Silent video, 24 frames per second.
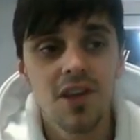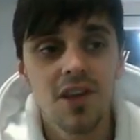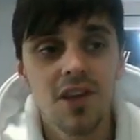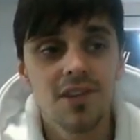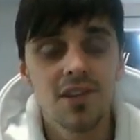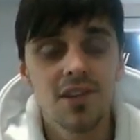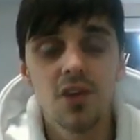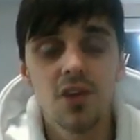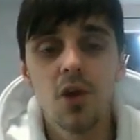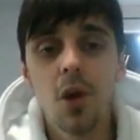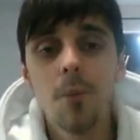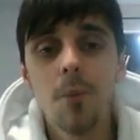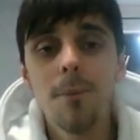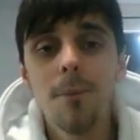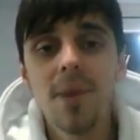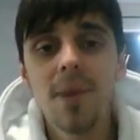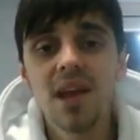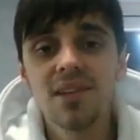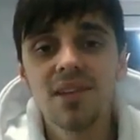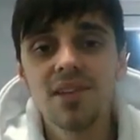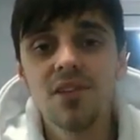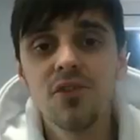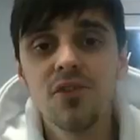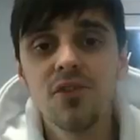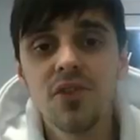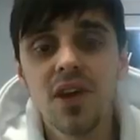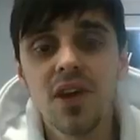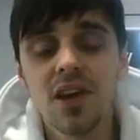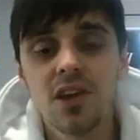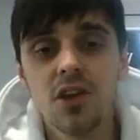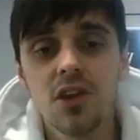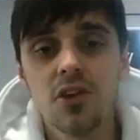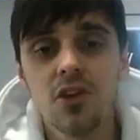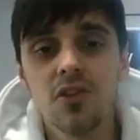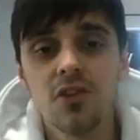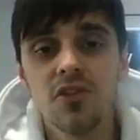So a massive
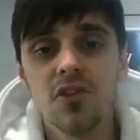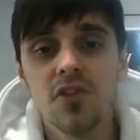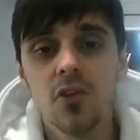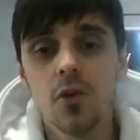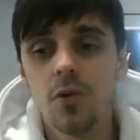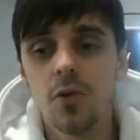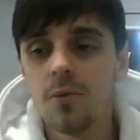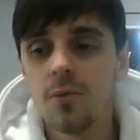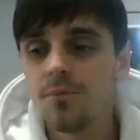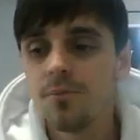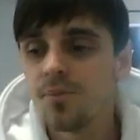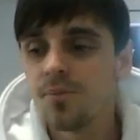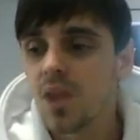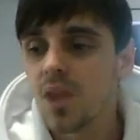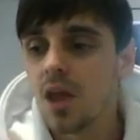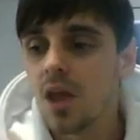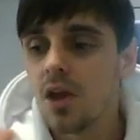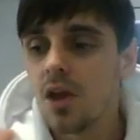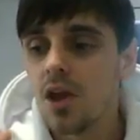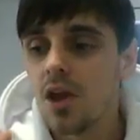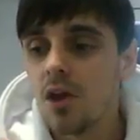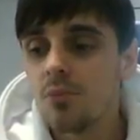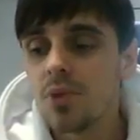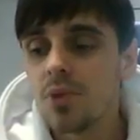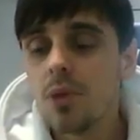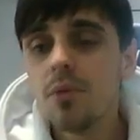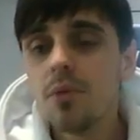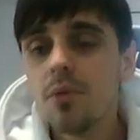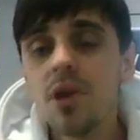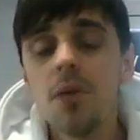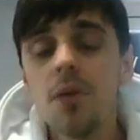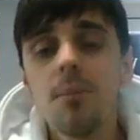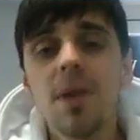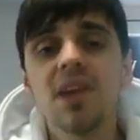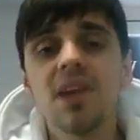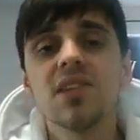thank you for
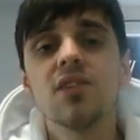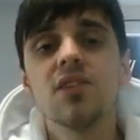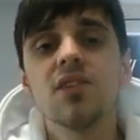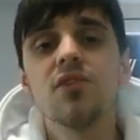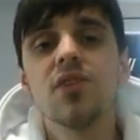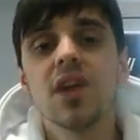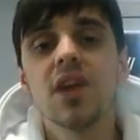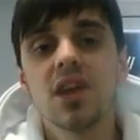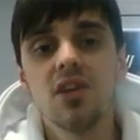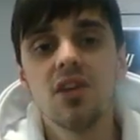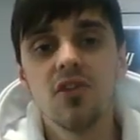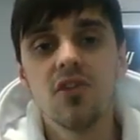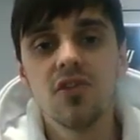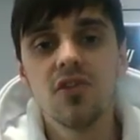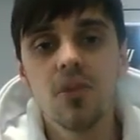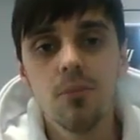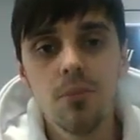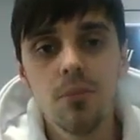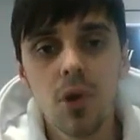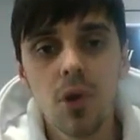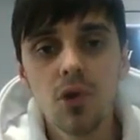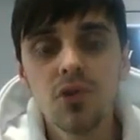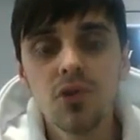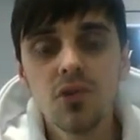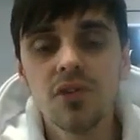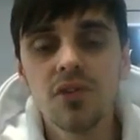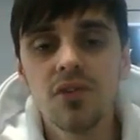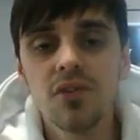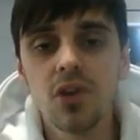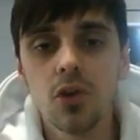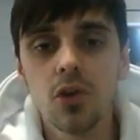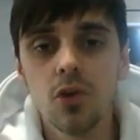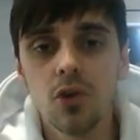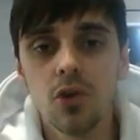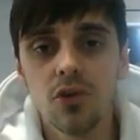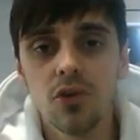most of
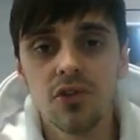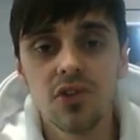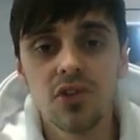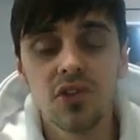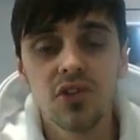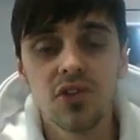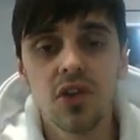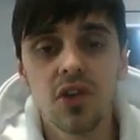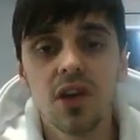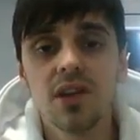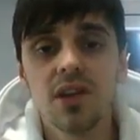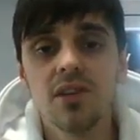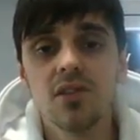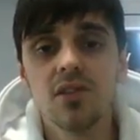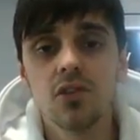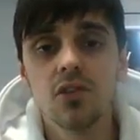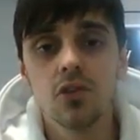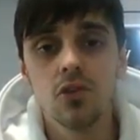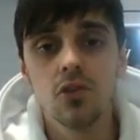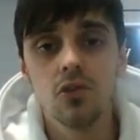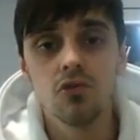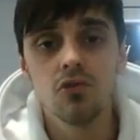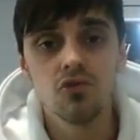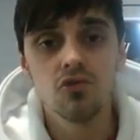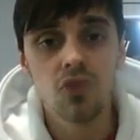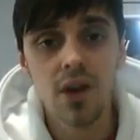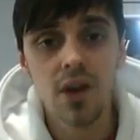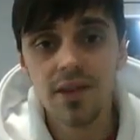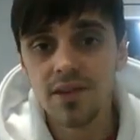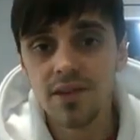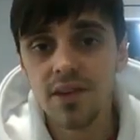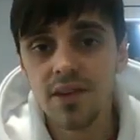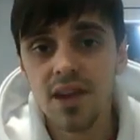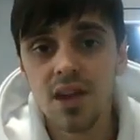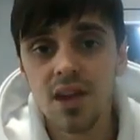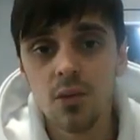you who have decided to
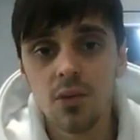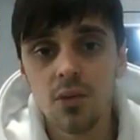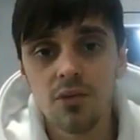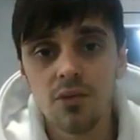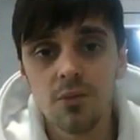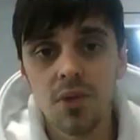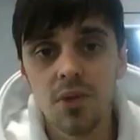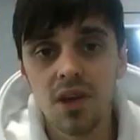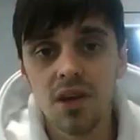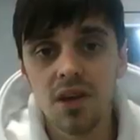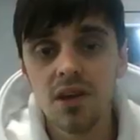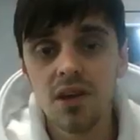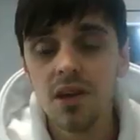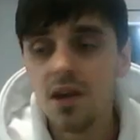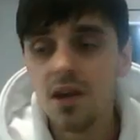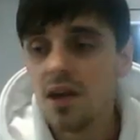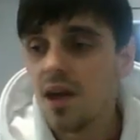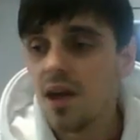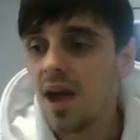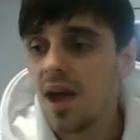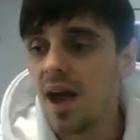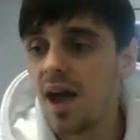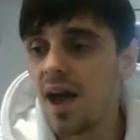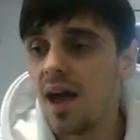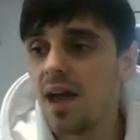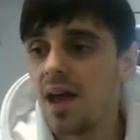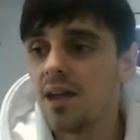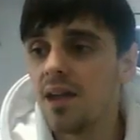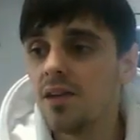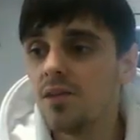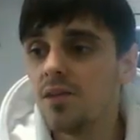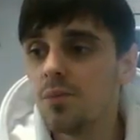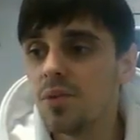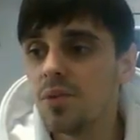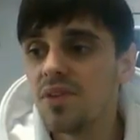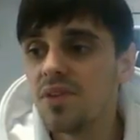resonate with me
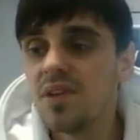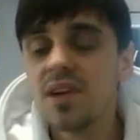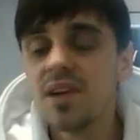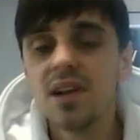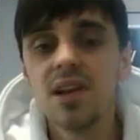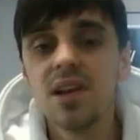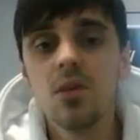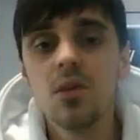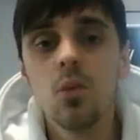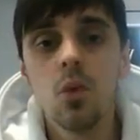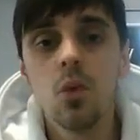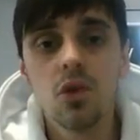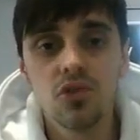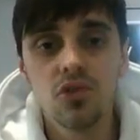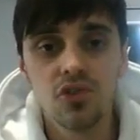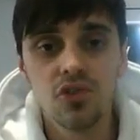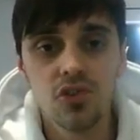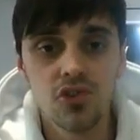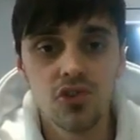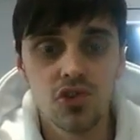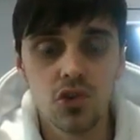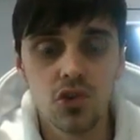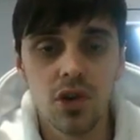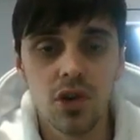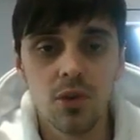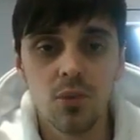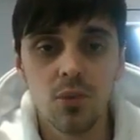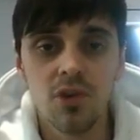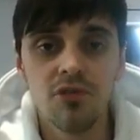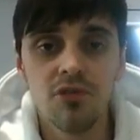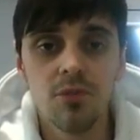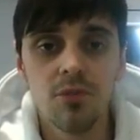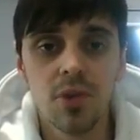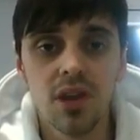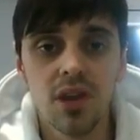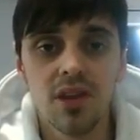and particularly want to join
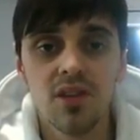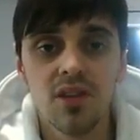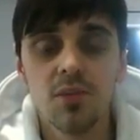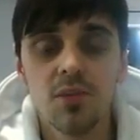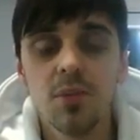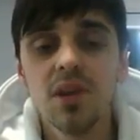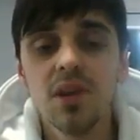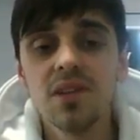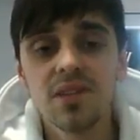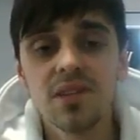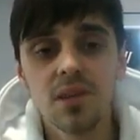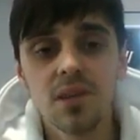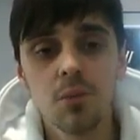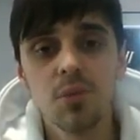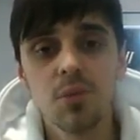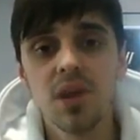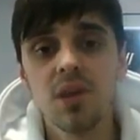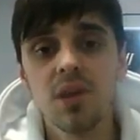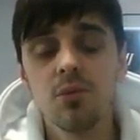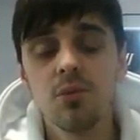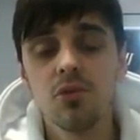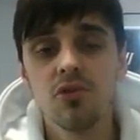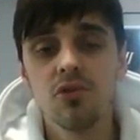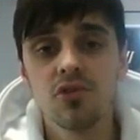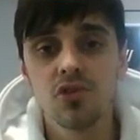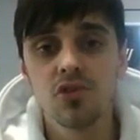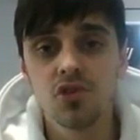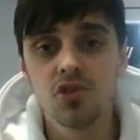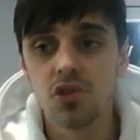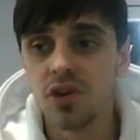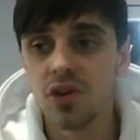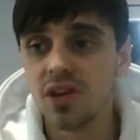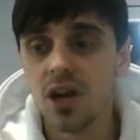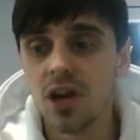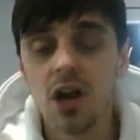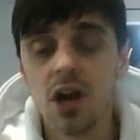with me. There's been some people who've
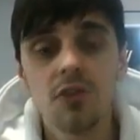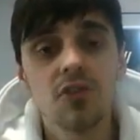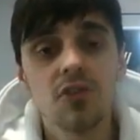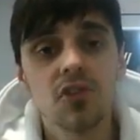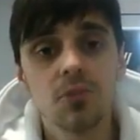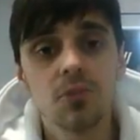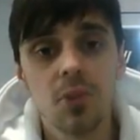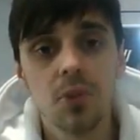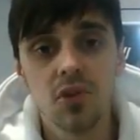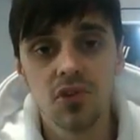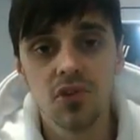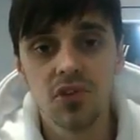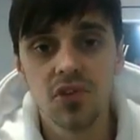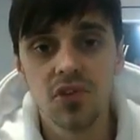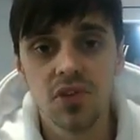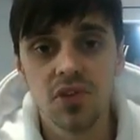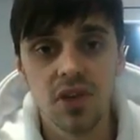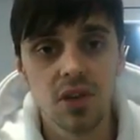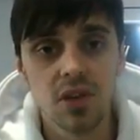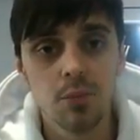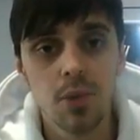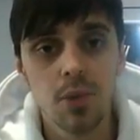joined other sponsors in the